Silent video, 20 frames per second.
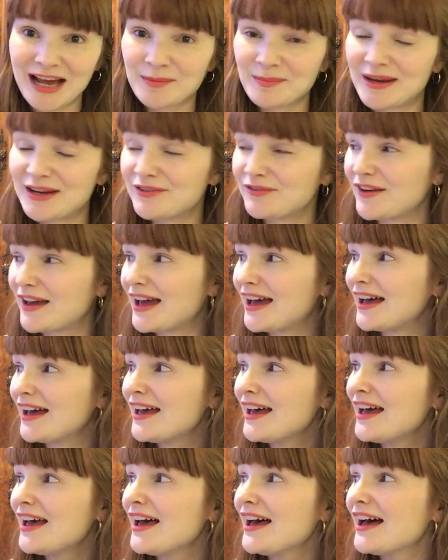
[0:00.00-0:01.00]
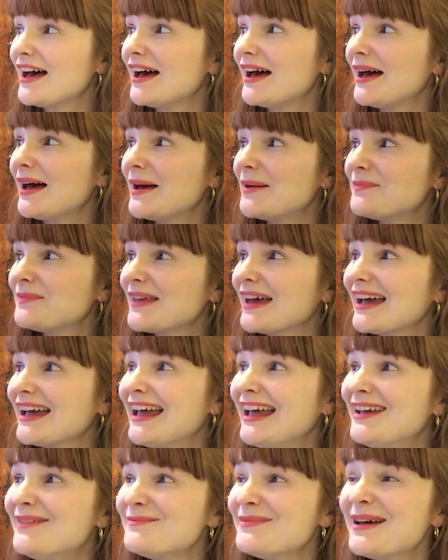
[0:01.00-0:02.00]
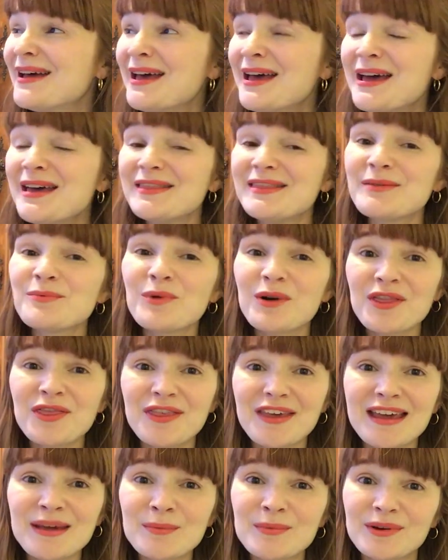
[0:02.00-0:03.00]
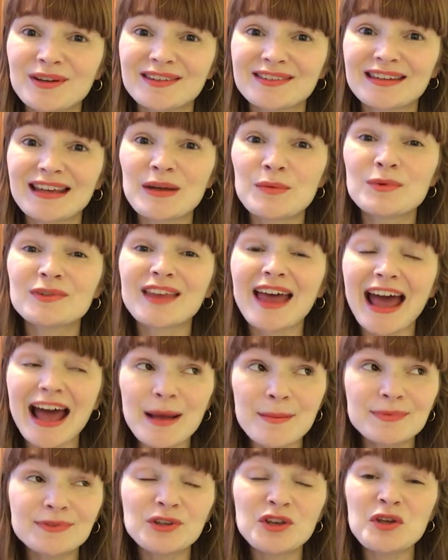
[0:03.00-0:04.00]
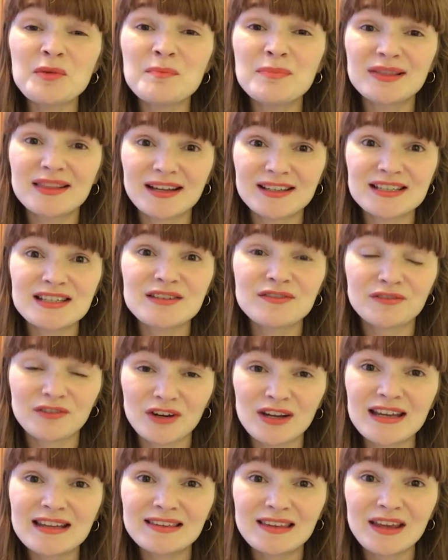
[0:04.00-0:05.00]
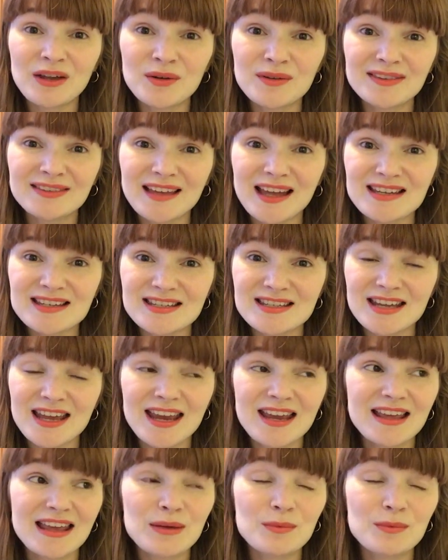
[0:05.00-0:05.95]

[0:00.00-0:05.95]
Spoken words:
Handmade Fair. The one thing was, it was absolutely bloody freezing on Saturday.